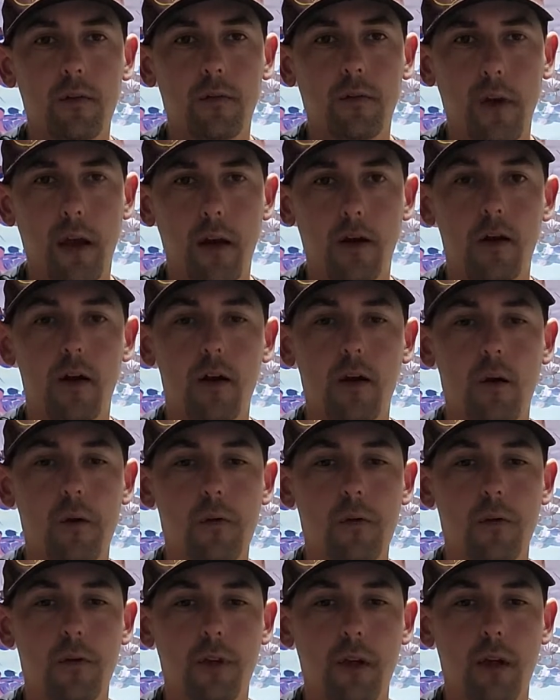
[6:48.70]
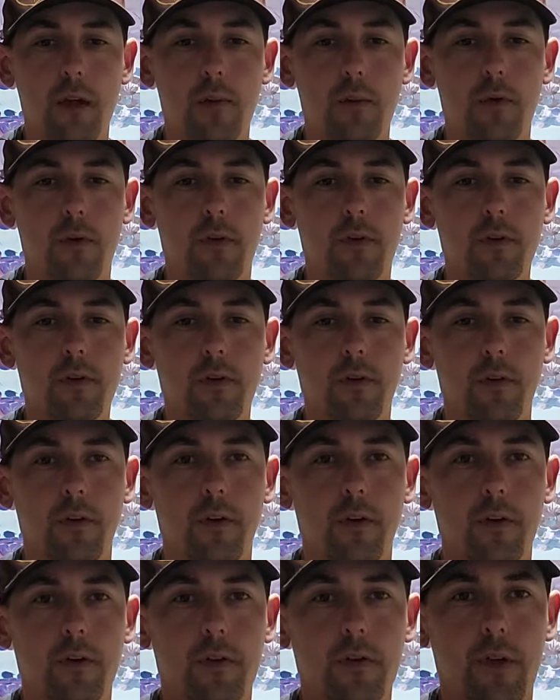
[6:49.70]
Very overstable
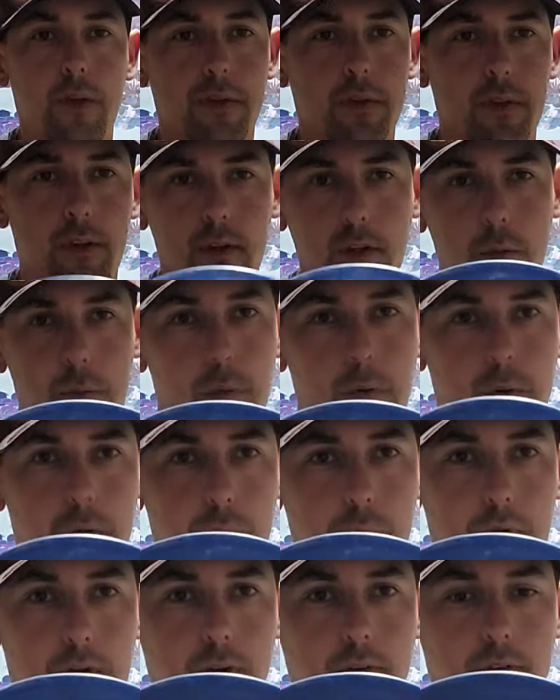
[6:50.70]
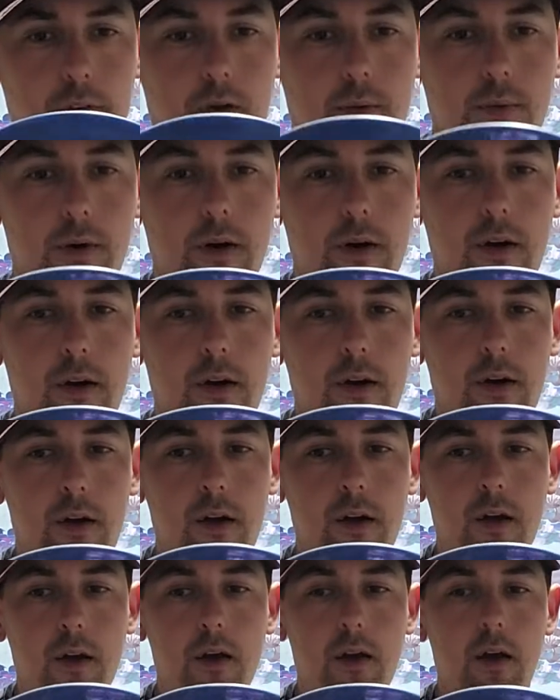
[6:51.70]
for something that's supposed to be a T-bird.
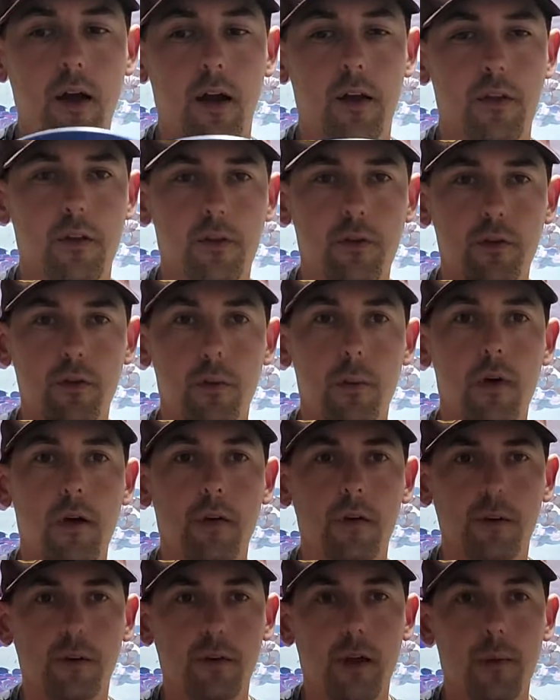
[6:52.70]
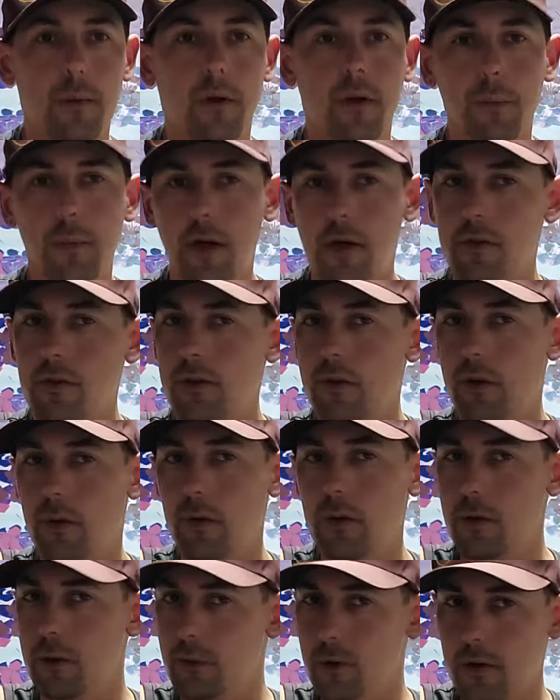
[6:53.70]
It's extremely overstable. I basically
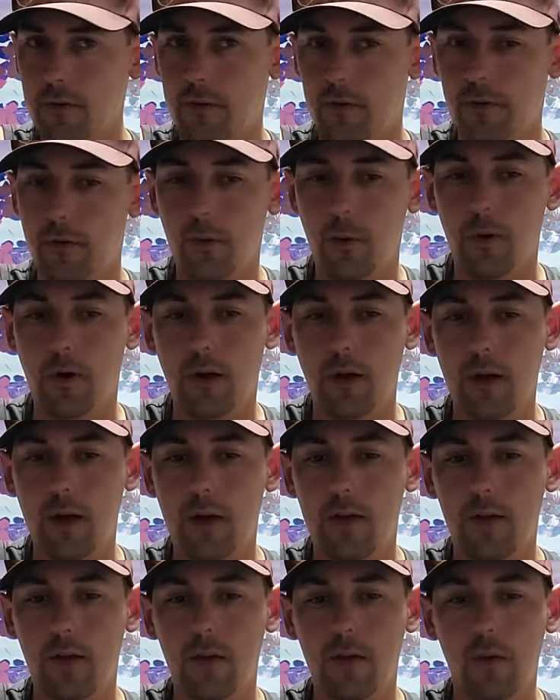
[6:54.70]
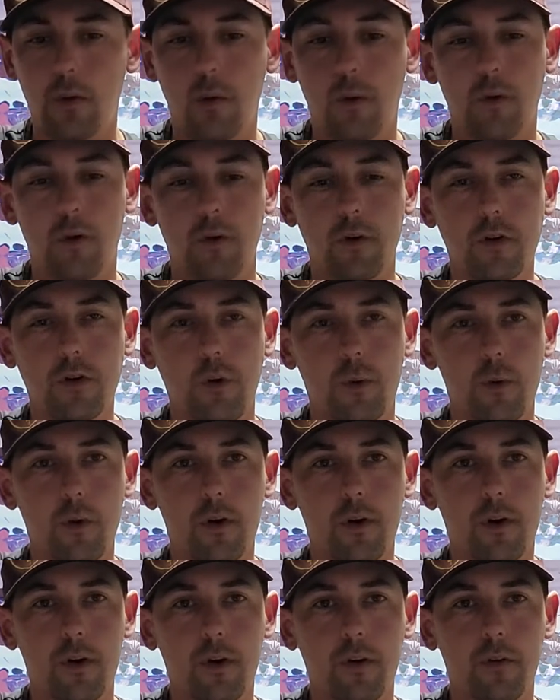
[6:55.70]
only use it for forehands or
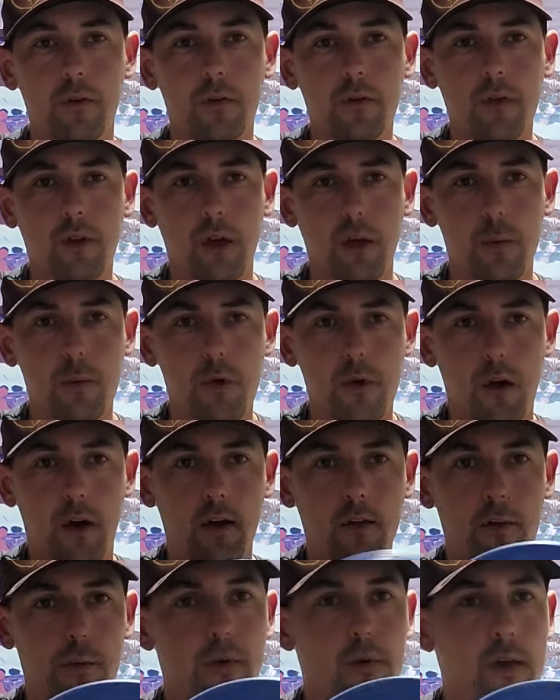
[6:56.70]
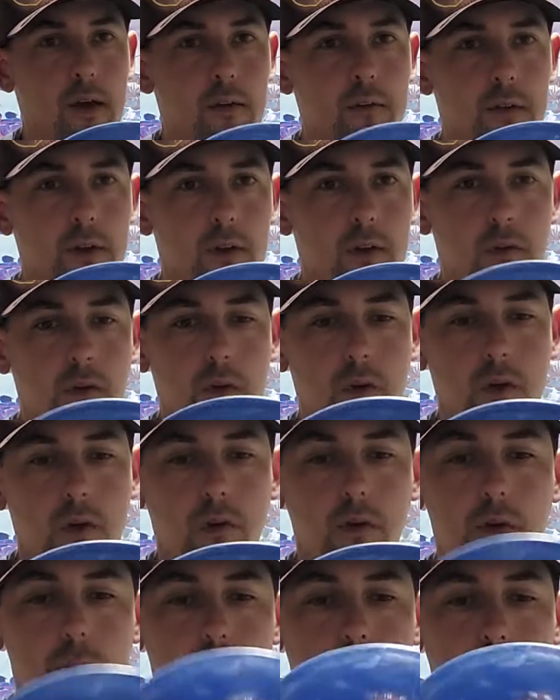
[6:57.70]
shorter skip shots where the FD3 is
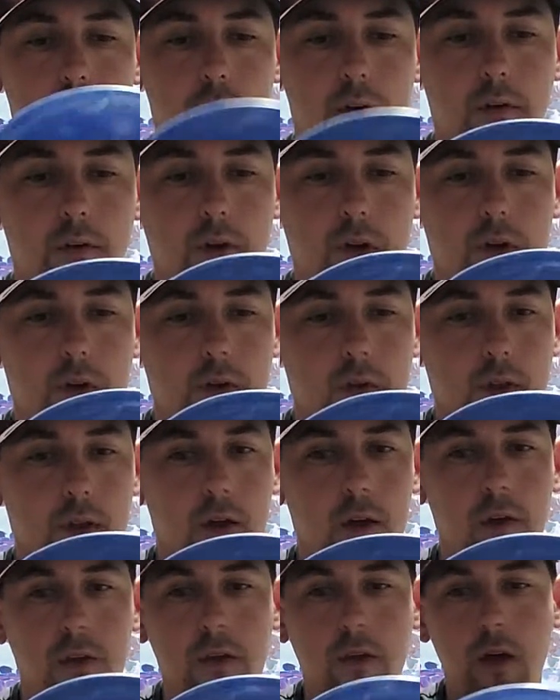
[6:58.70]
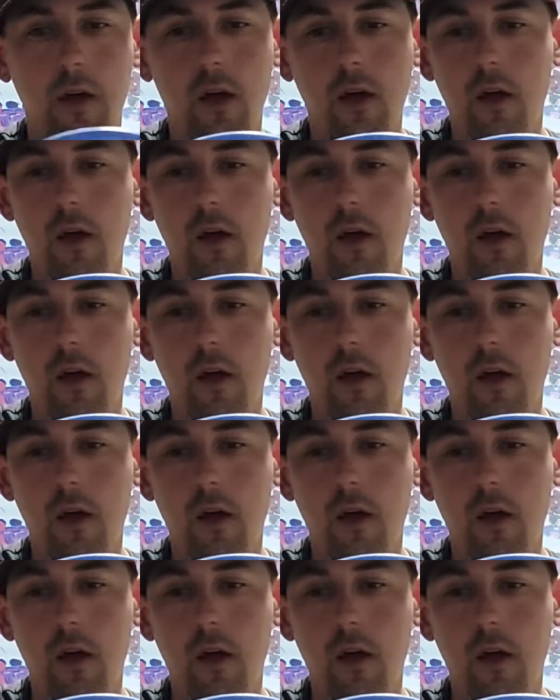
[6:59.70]
just too much. I'll reach for this.